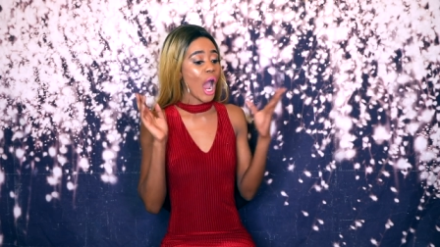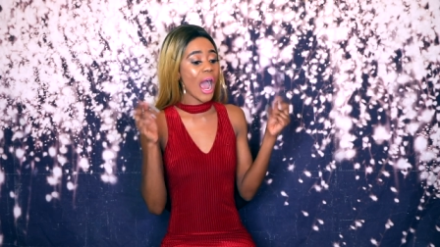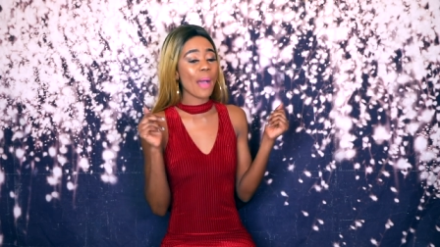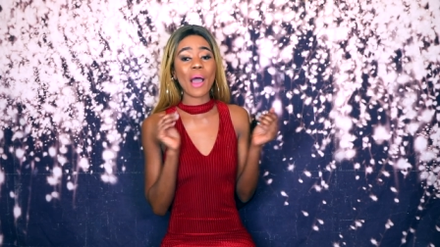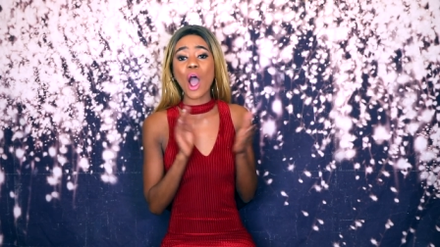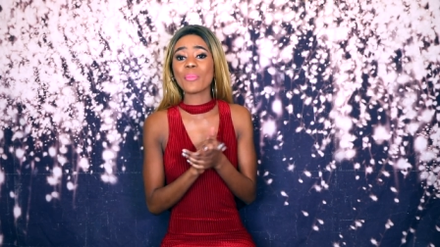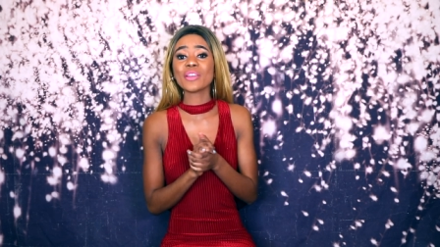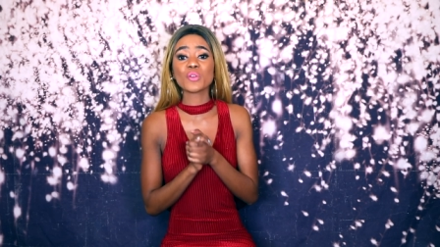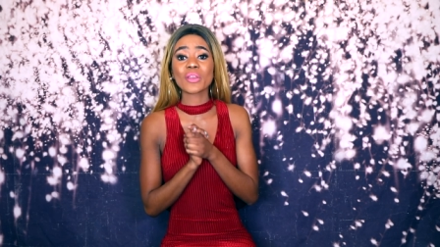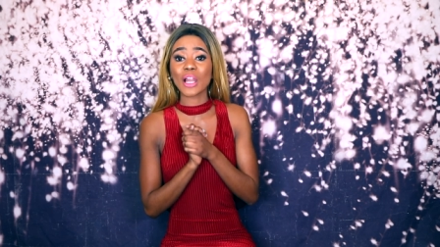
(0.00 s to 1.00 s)
Um, I'll be
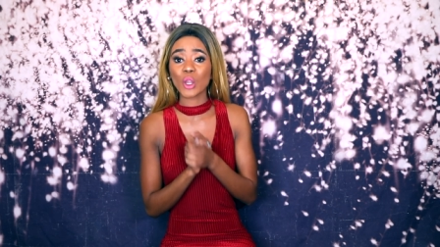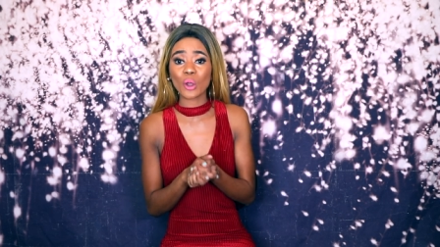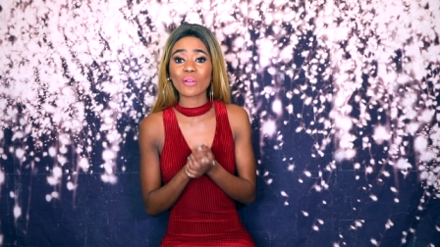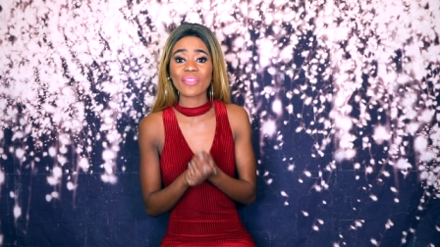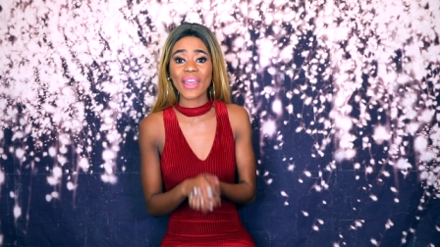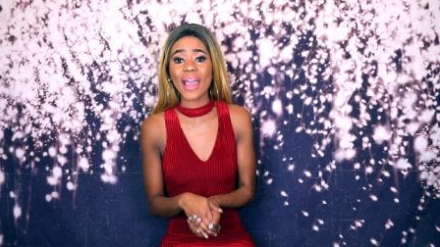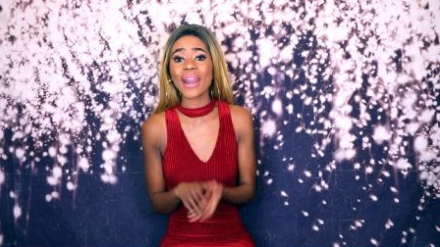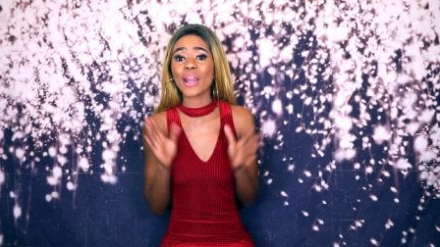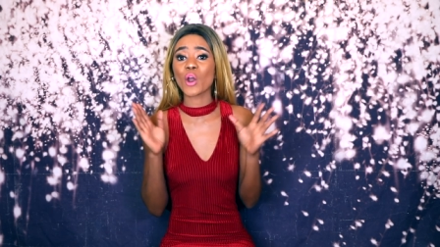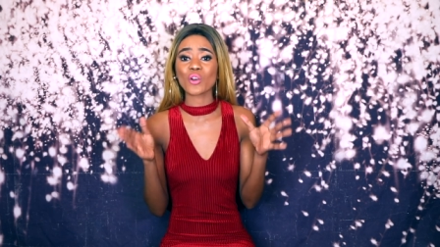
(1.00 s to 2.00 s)
doing a lot of that
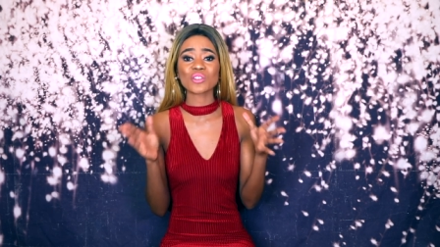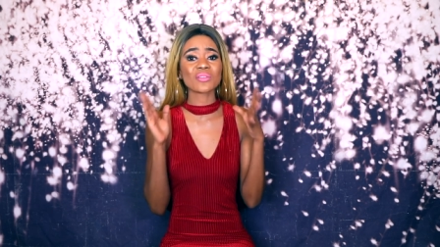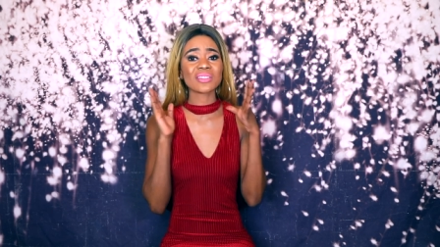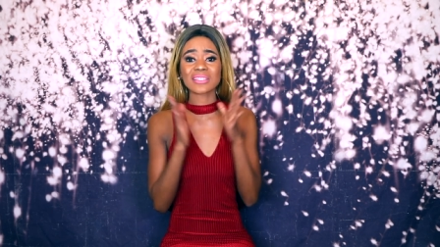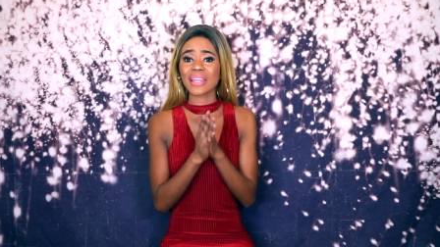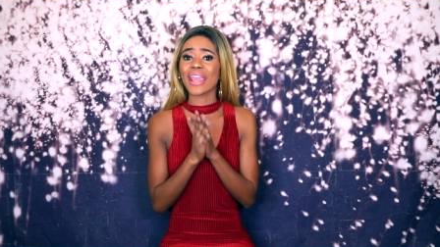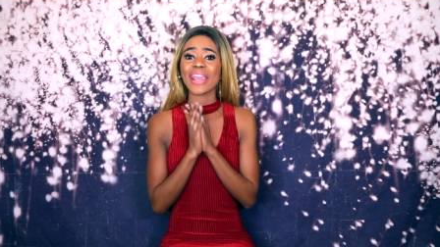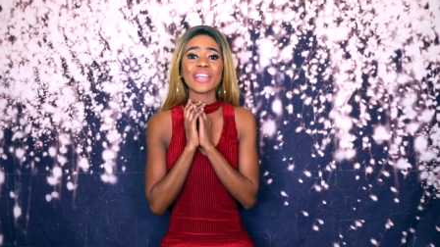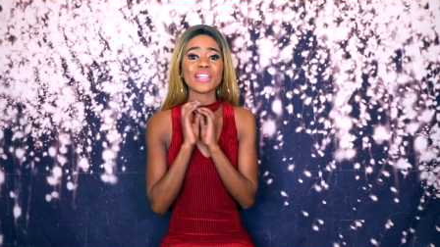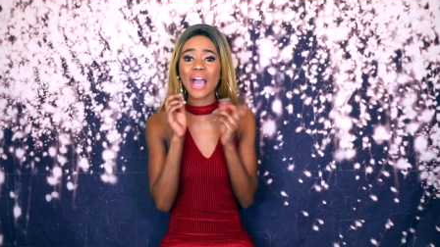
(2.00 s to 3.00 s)
and also
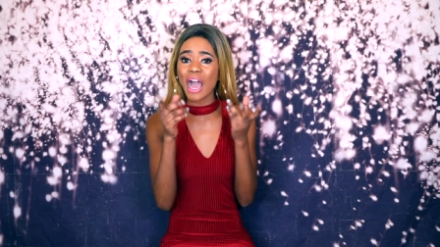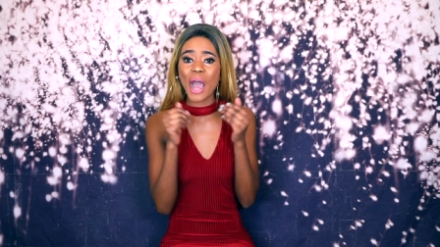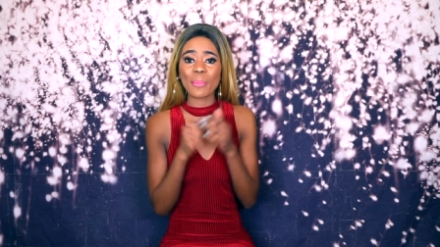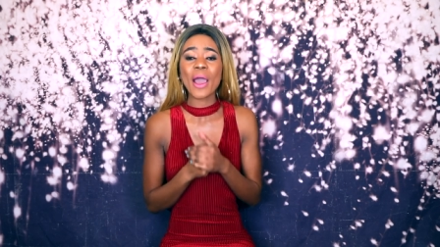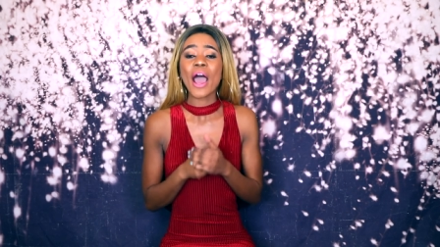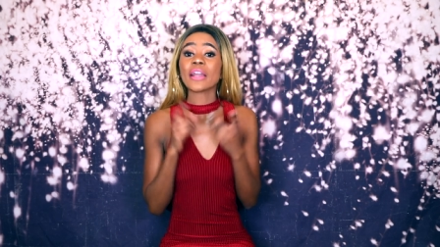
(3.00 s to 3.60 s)
stay up